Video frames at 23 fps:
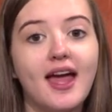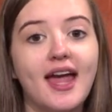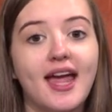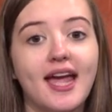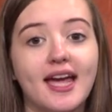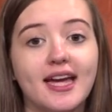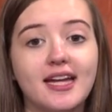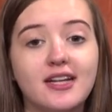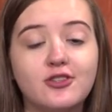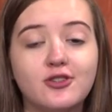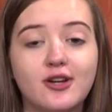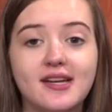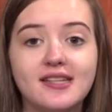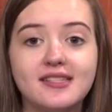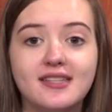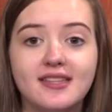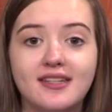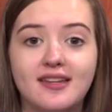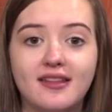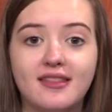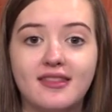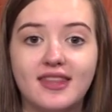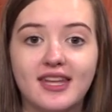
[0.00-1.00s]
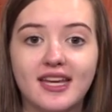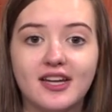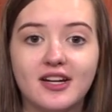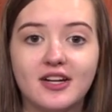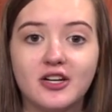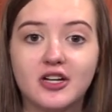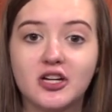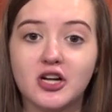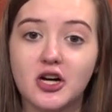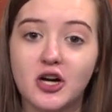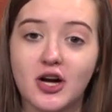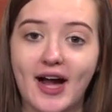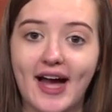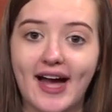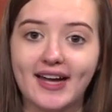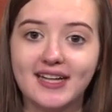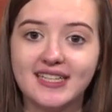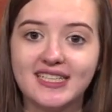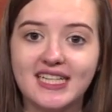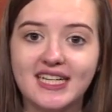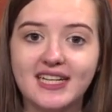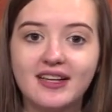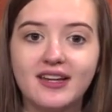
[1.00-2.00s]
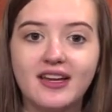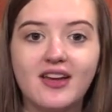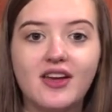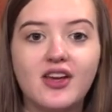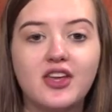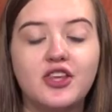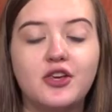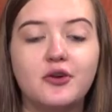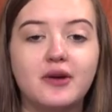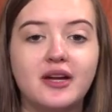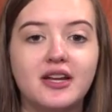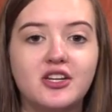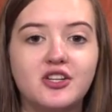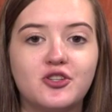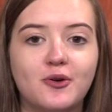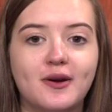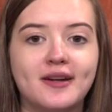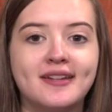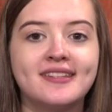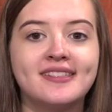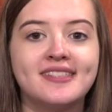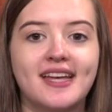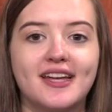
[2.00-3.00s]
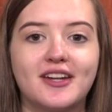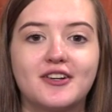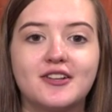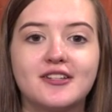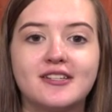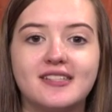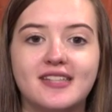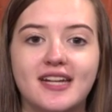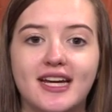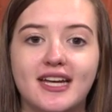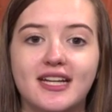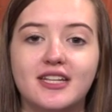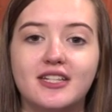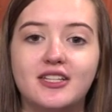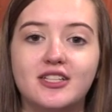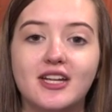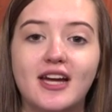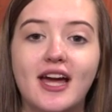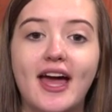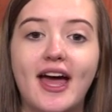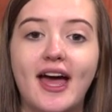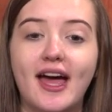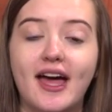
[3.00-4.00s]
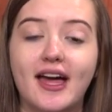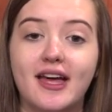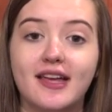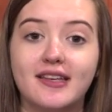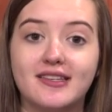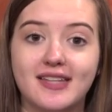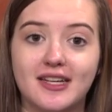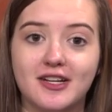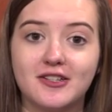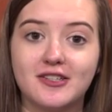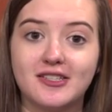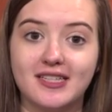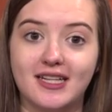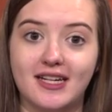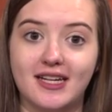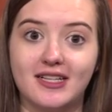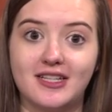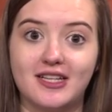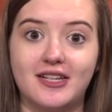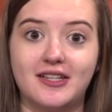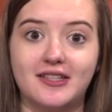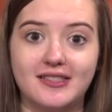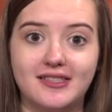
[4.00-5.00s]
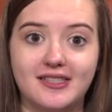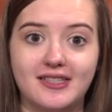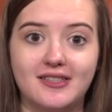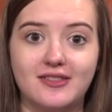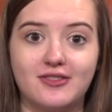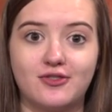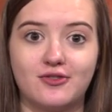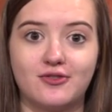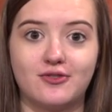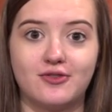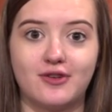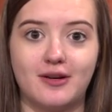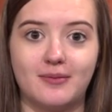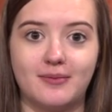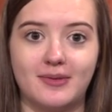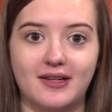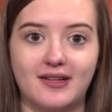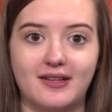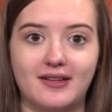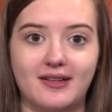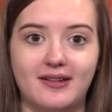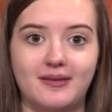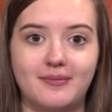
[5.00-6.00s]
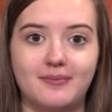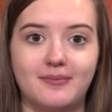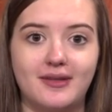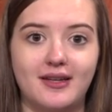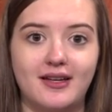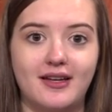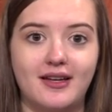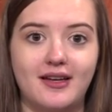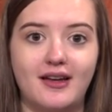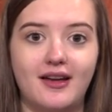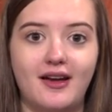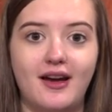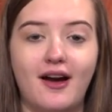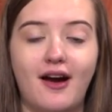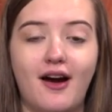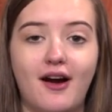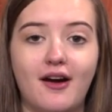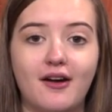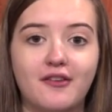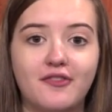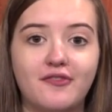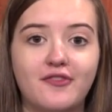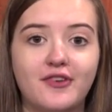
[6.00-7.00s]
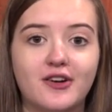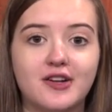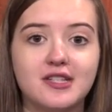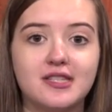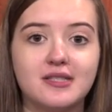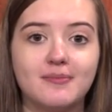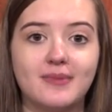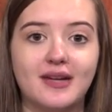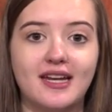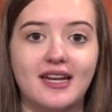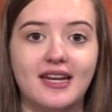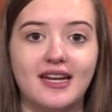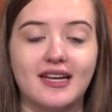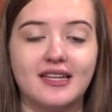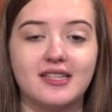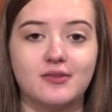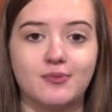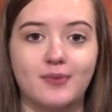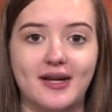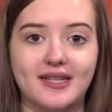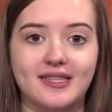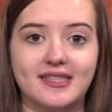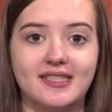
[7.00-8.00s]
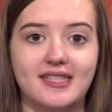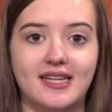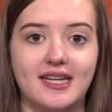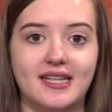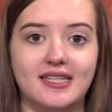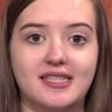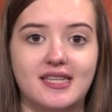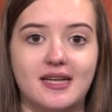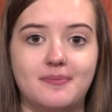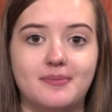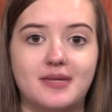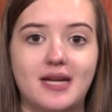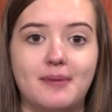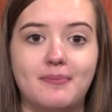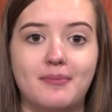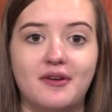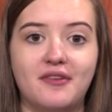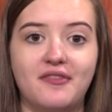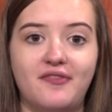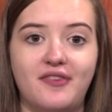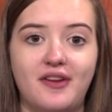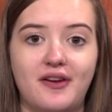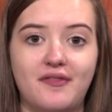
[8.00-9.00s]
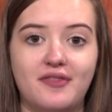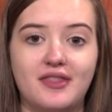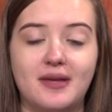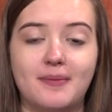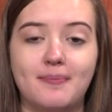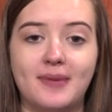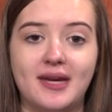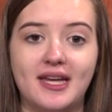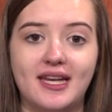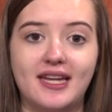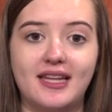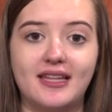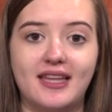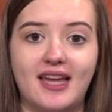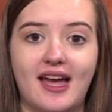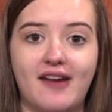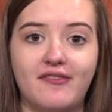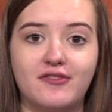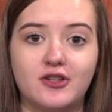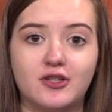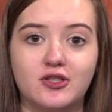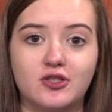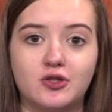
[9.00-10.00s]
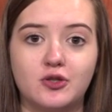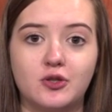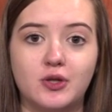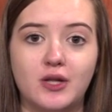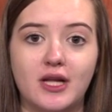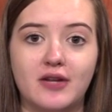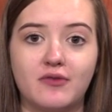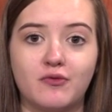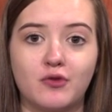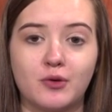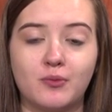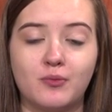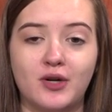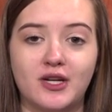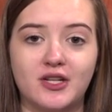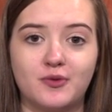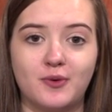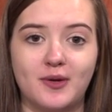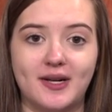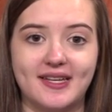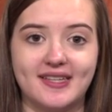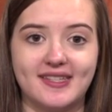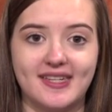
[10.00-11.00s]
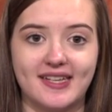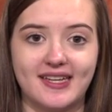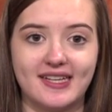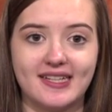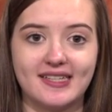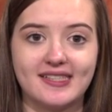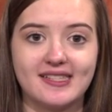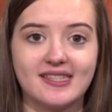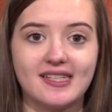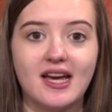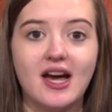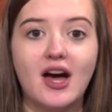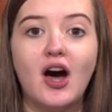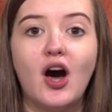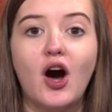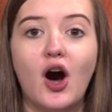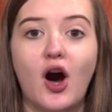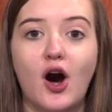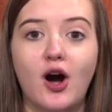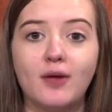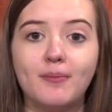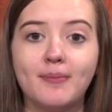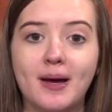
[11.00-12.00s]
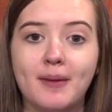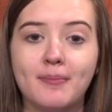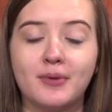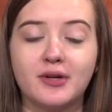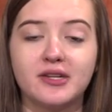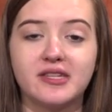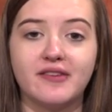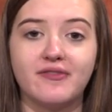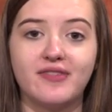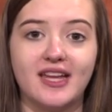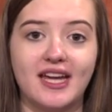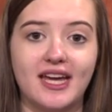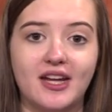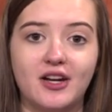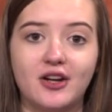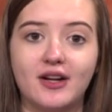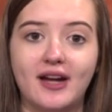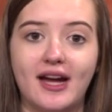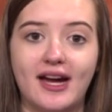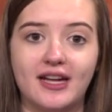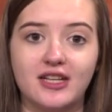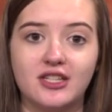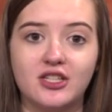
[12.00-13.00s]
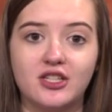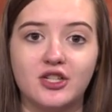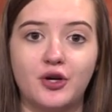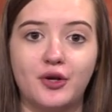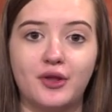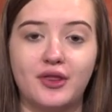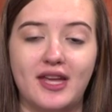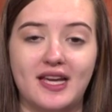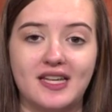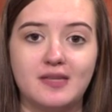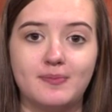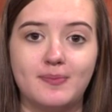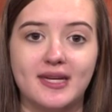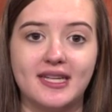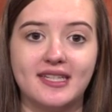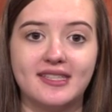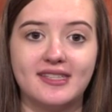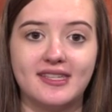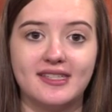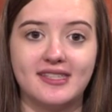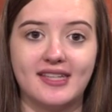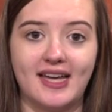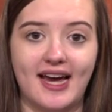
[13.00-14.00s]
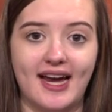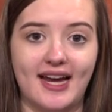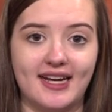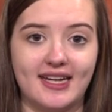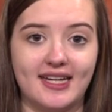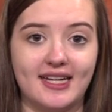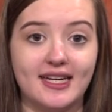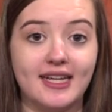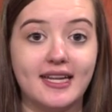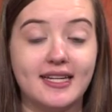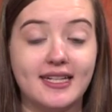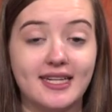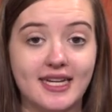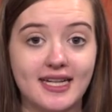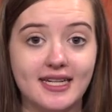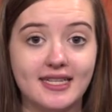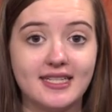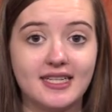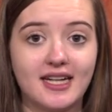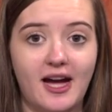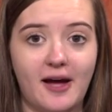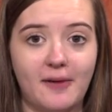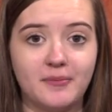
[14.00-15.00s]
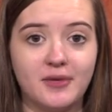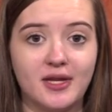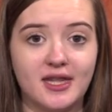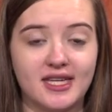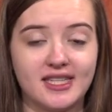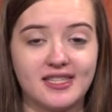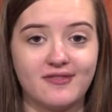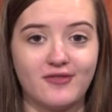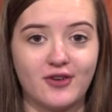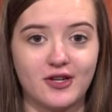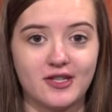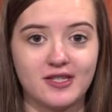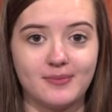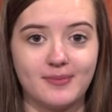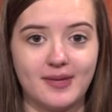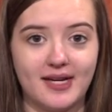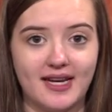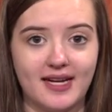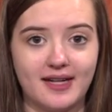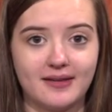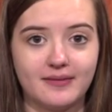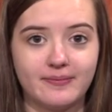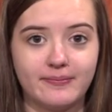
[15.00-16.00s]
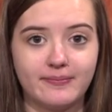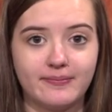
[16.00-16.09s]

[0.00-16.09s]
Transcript: Interested in theater or acting? You can join Center Stage, Center Stage LC's Drama Club. Our first meeting is Wednesday, September 5th, immediately after school in room 126. All members of the International Thespian Society need to come to this first meeting.